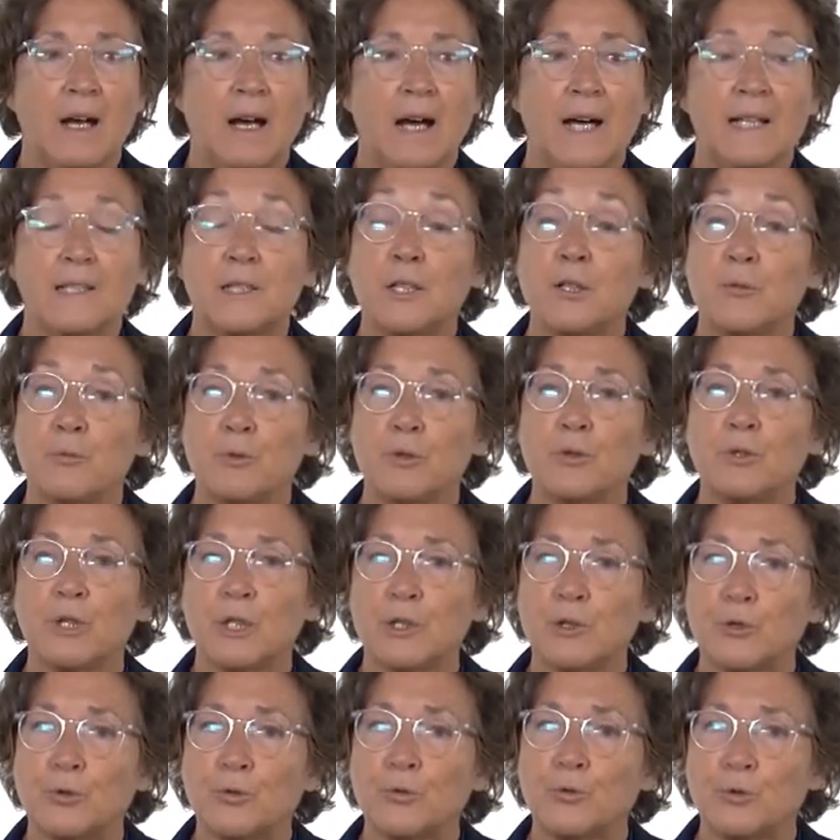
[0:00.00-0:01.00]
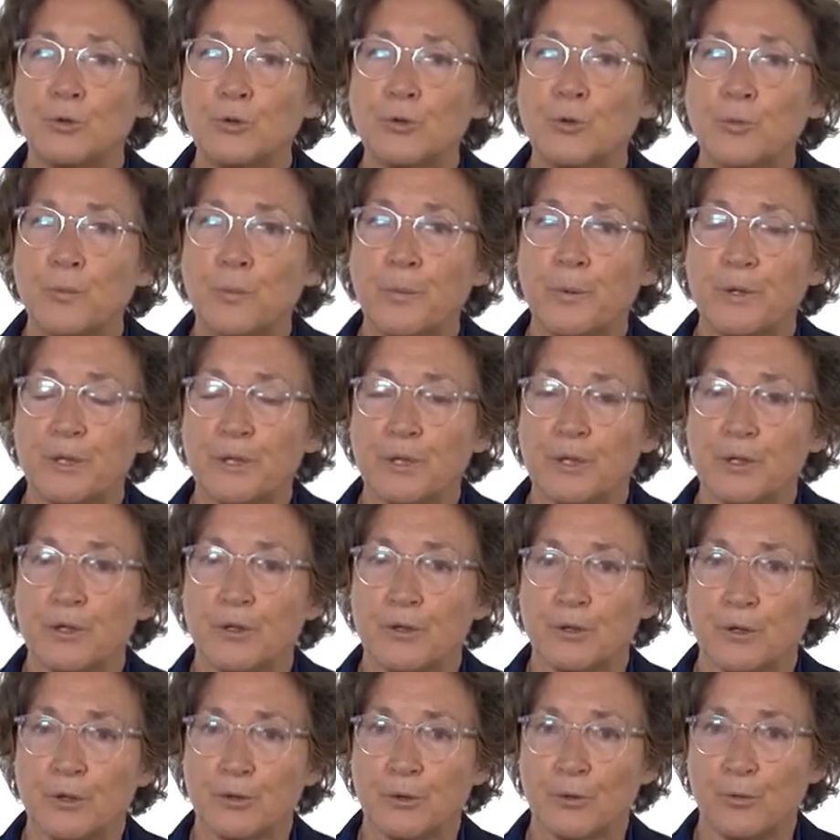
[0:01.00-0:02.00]
attributed to two
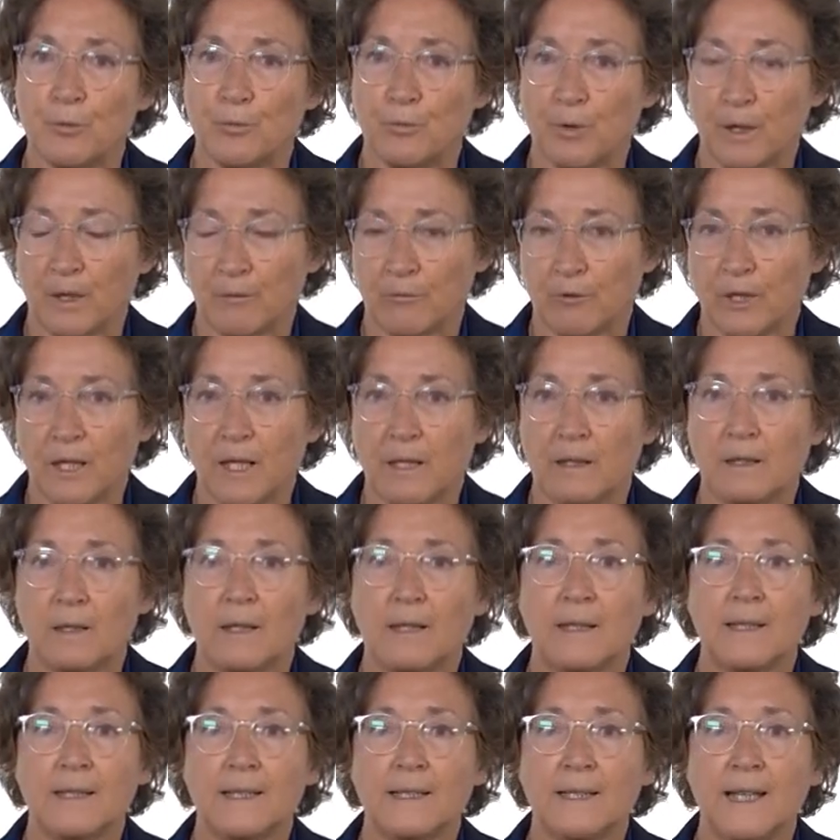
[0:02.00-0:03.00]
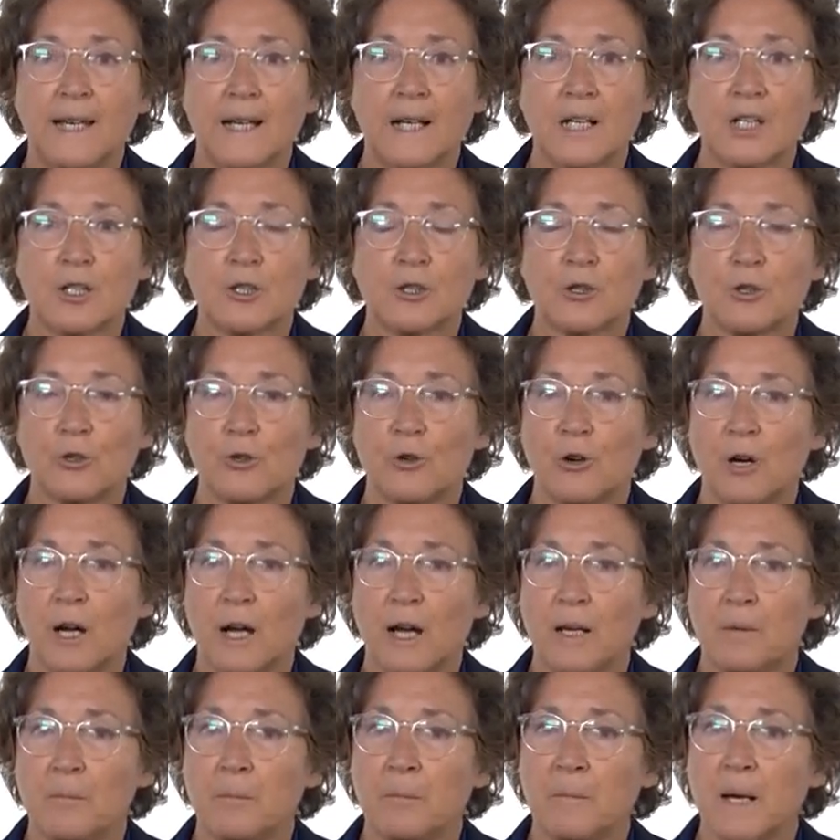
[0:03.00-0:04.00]
persons who were real, Dextro
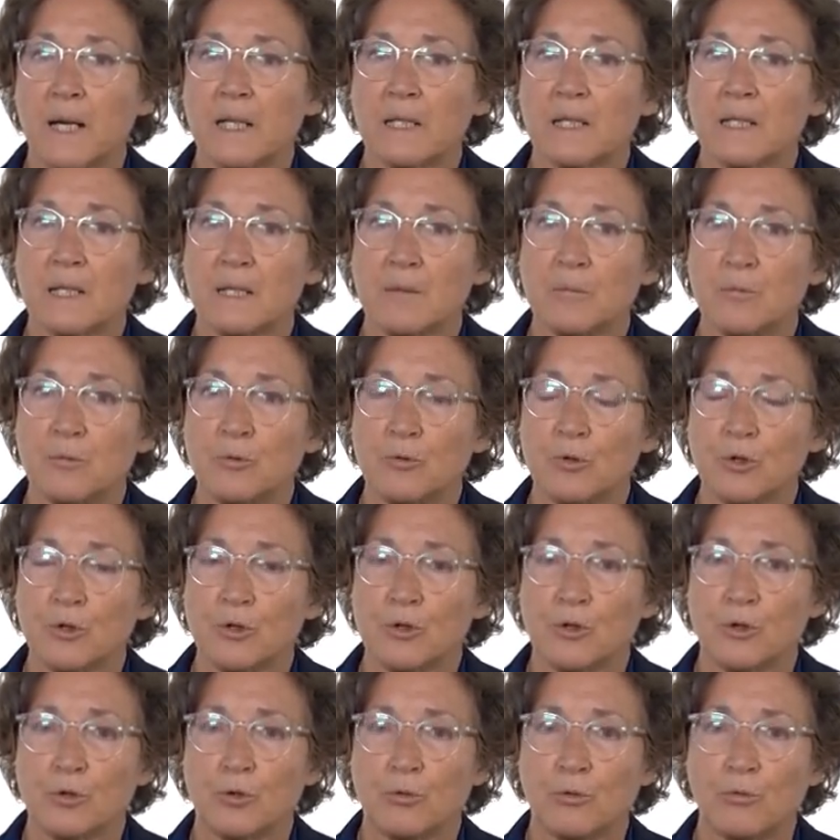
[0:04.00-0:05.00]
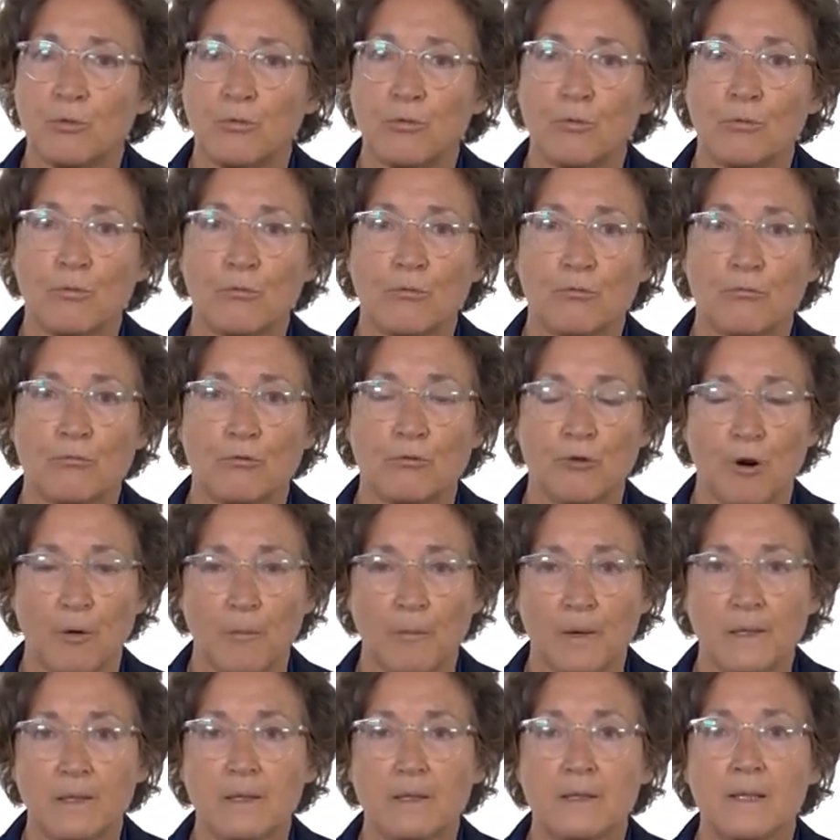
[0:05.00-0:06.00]
and Maximus, two
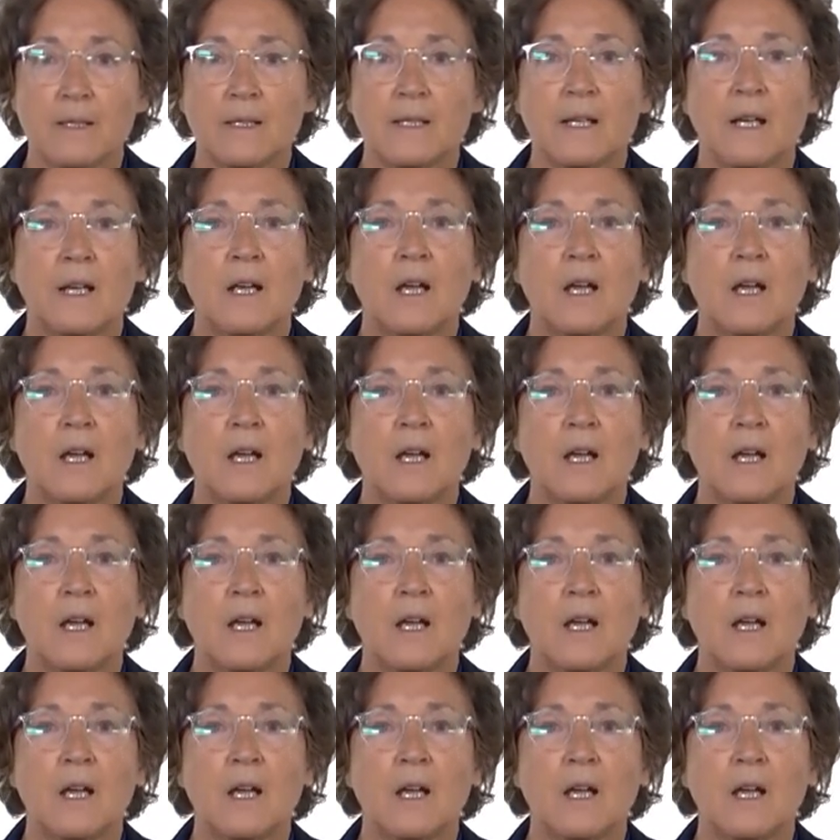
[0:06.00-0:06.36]
Romans,